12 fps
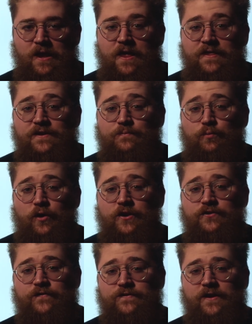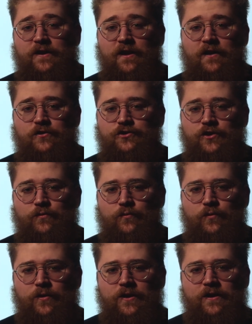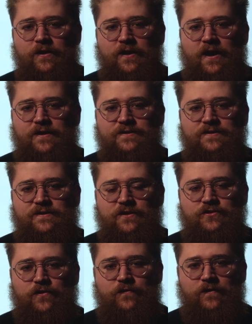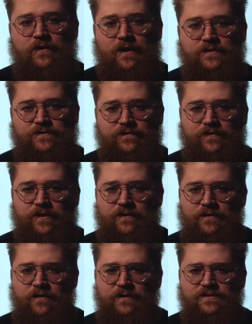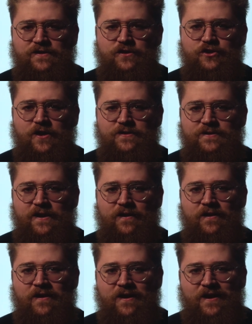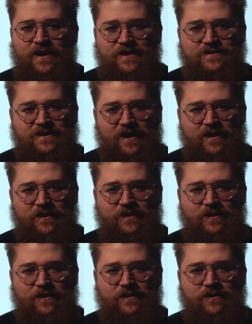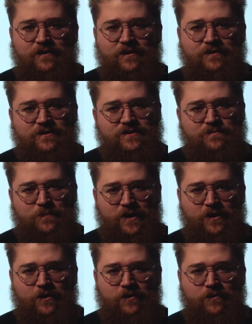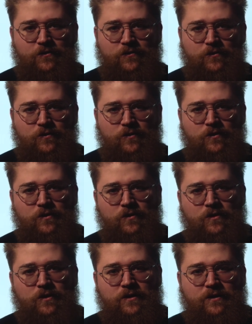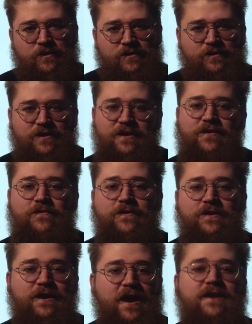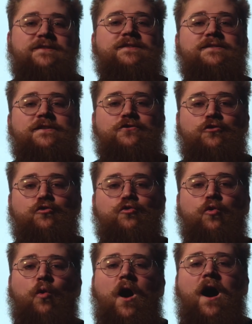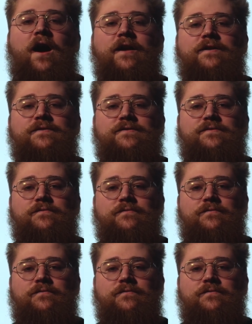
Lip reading: This branch of psychology, rooted in existential philosophy, suggests that anxiety and despair, and even the existential cries,